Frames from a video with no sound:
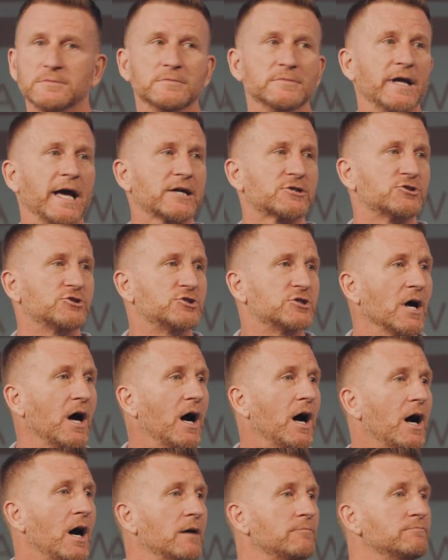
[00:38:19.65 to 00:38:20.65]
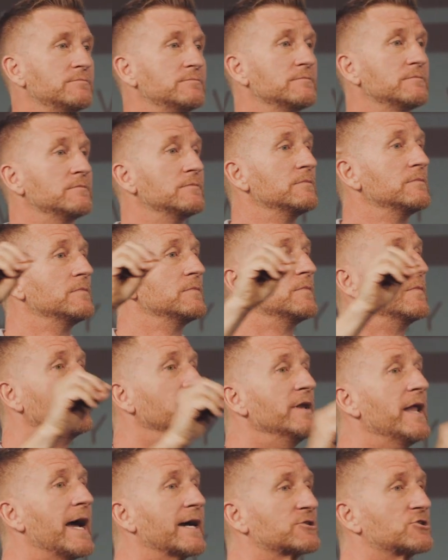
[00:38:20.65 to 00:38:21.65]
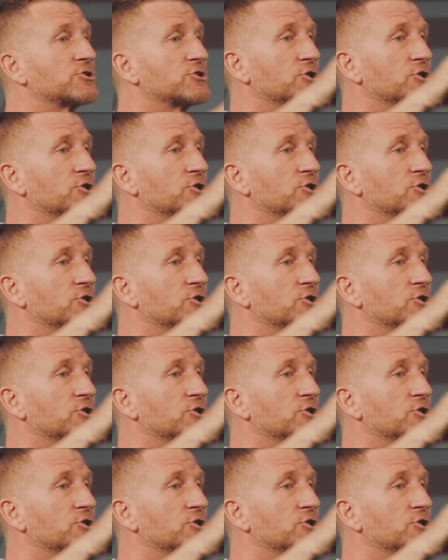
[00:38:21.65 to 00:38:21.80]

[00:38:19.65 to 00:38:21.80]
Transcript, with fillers: next job, next